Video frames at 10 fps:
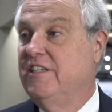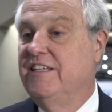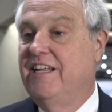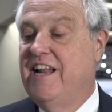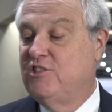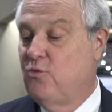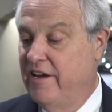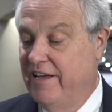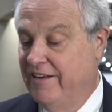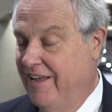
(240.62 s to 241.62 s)
and that's why,
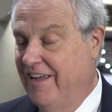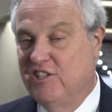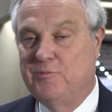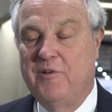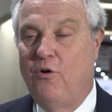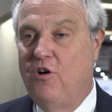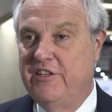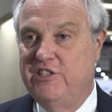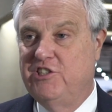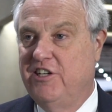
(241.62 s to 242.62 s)
again, it's been all
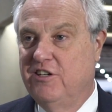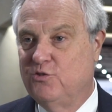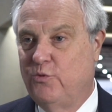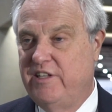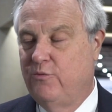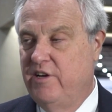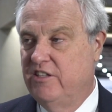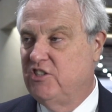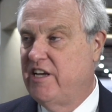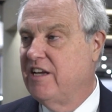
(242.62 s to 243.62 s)
these years.
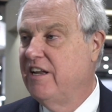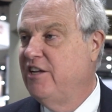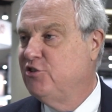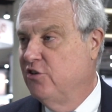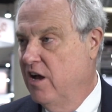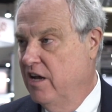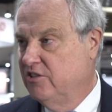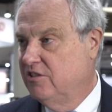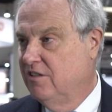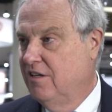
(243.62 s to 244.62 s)
It's second nature to
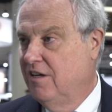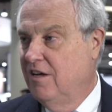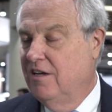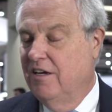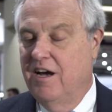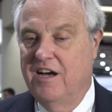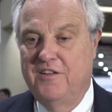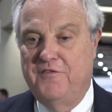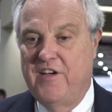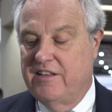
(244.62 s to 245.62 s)
us.
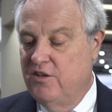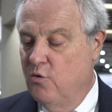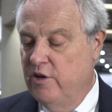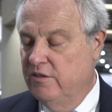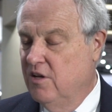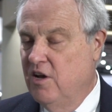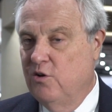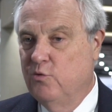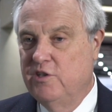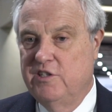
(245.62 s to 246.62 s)
In fact,
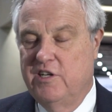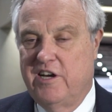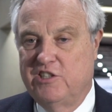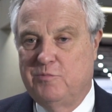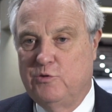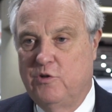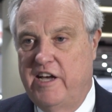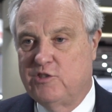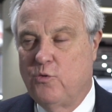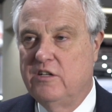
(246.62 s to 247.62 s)
customers will
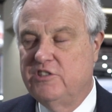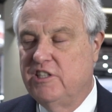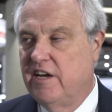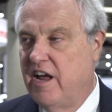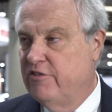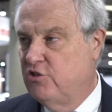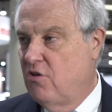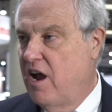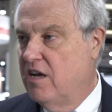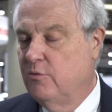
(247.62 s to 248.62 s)
ask, well, gee, can I have a
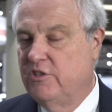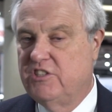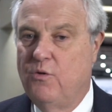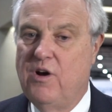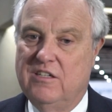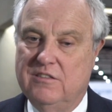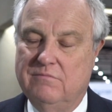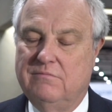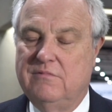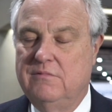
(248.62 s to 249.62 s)
trial? And we say, well,
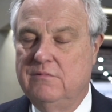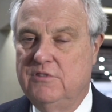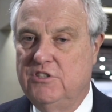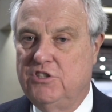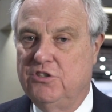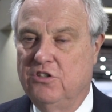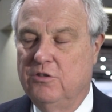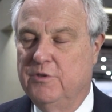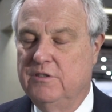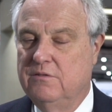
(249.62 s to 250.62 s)
sure,
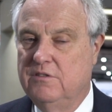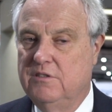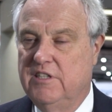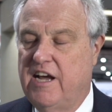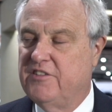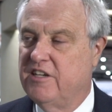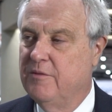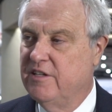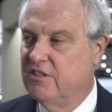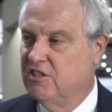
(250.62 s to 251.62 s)
but you have to
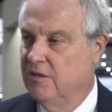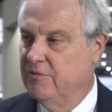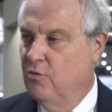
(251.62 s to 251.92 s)
commit to something.